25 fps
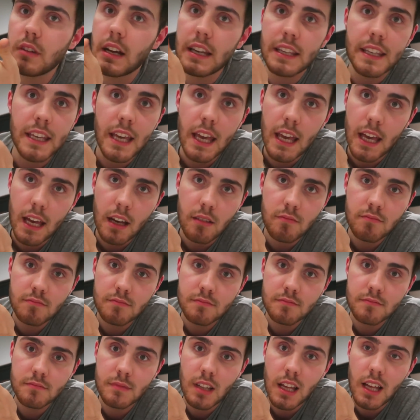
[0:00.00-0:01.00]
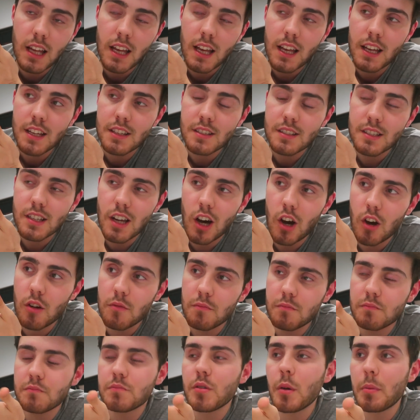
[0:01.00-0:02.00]
a year.
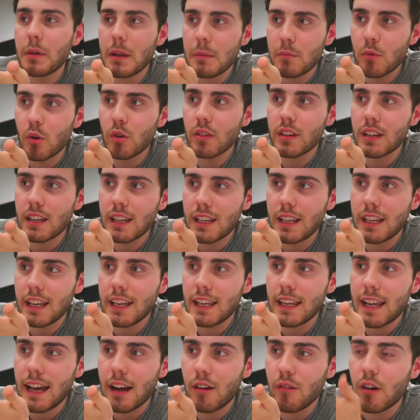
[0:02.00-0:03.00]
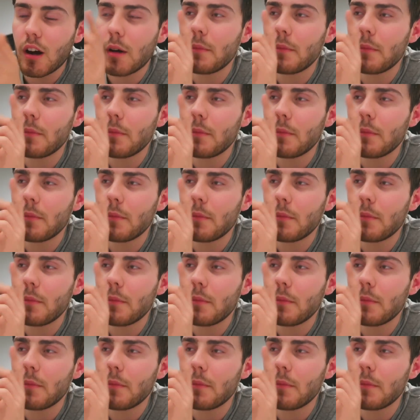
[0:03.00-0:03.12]
So probably more than a year now.